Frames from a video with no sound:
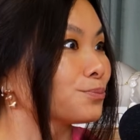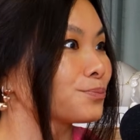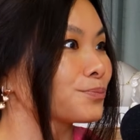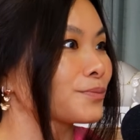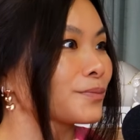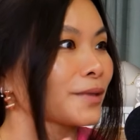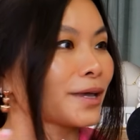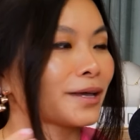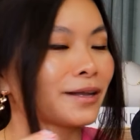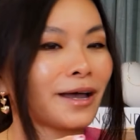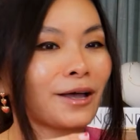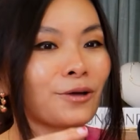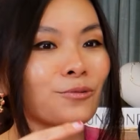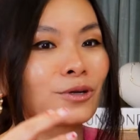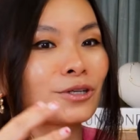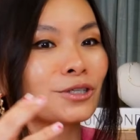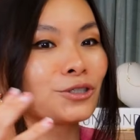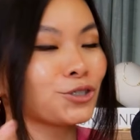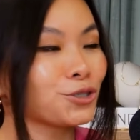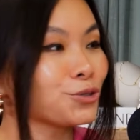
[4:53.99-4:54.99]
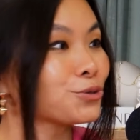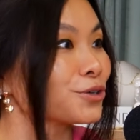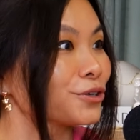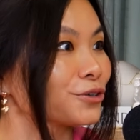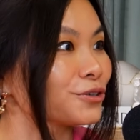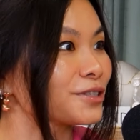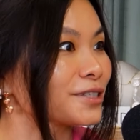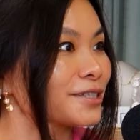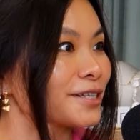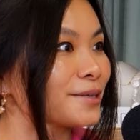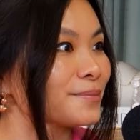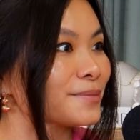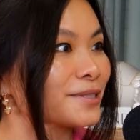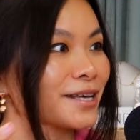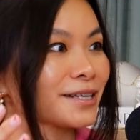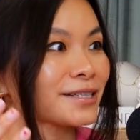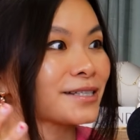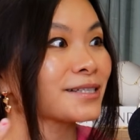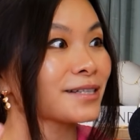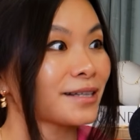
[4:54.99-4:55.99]
And I wanted 2 girls' names.
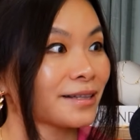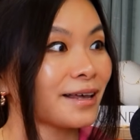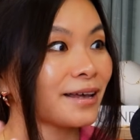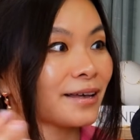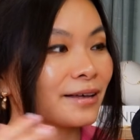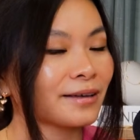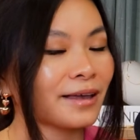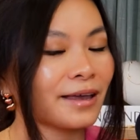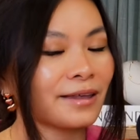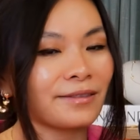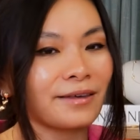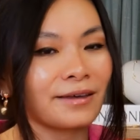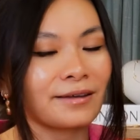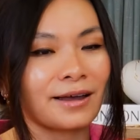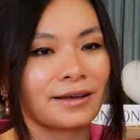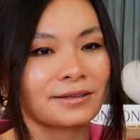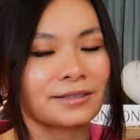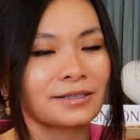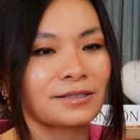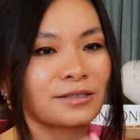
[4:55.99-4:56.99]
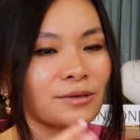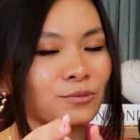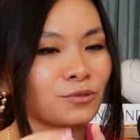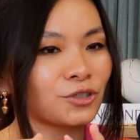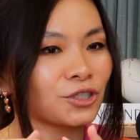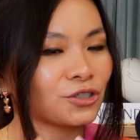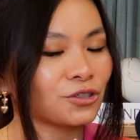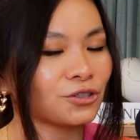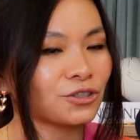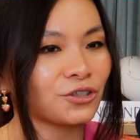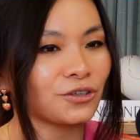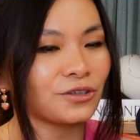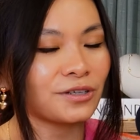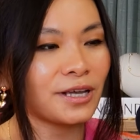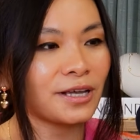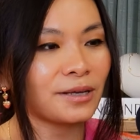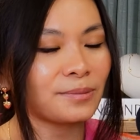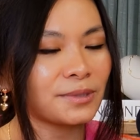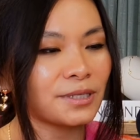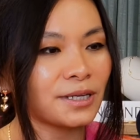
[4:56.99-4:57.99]
That's like, and then I did some research on
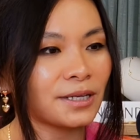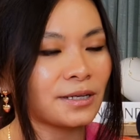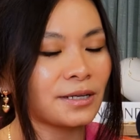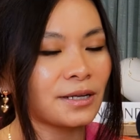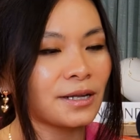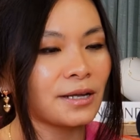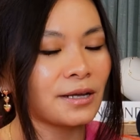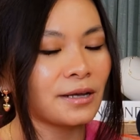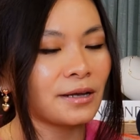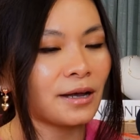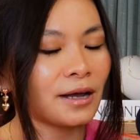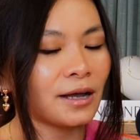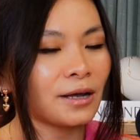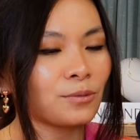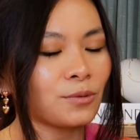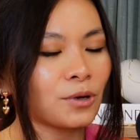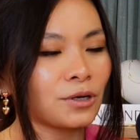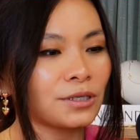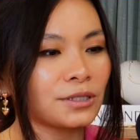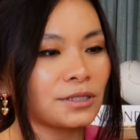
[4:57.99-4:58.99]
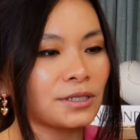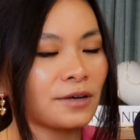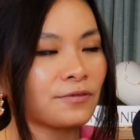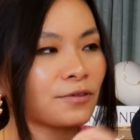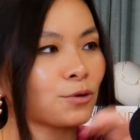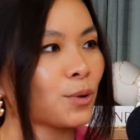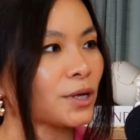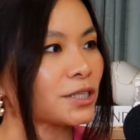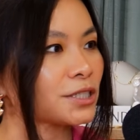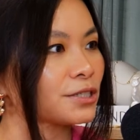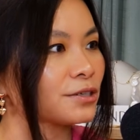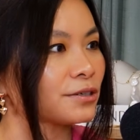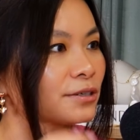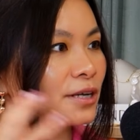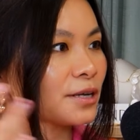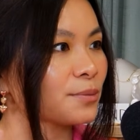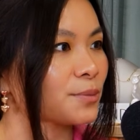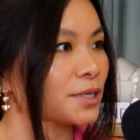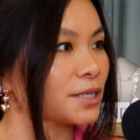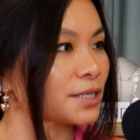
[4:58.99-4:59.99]
names, and I wanted to have a Western
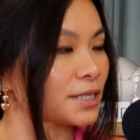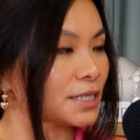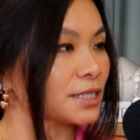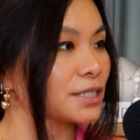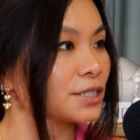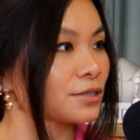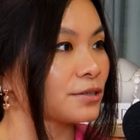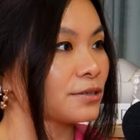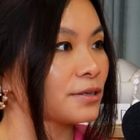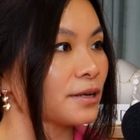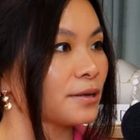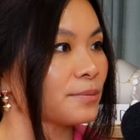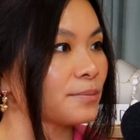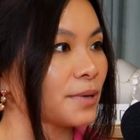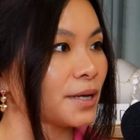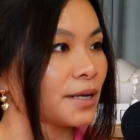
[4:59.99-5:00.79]
name and an Eastern name.